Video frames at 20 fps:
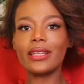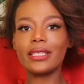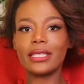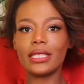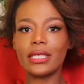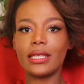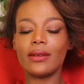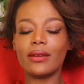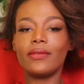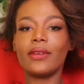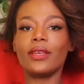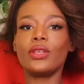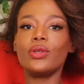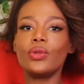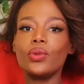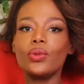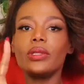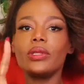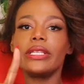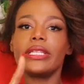It's giving,
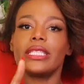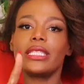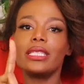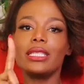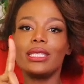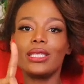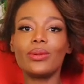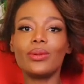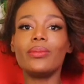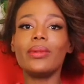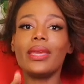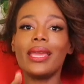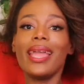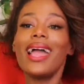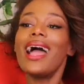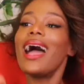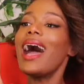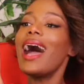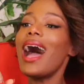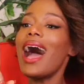you listen to
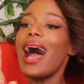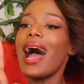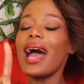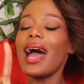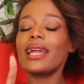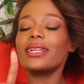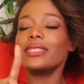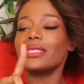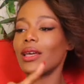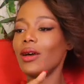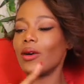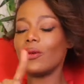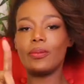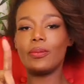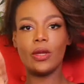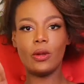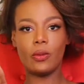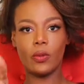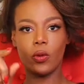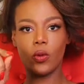me, I tell
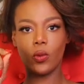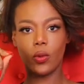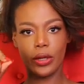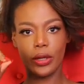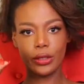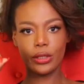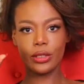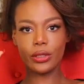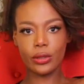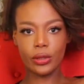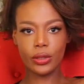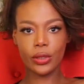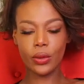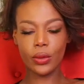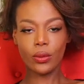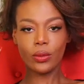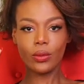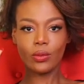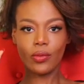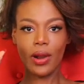people what to
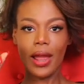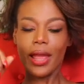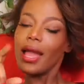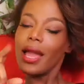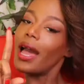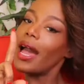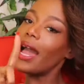do, right?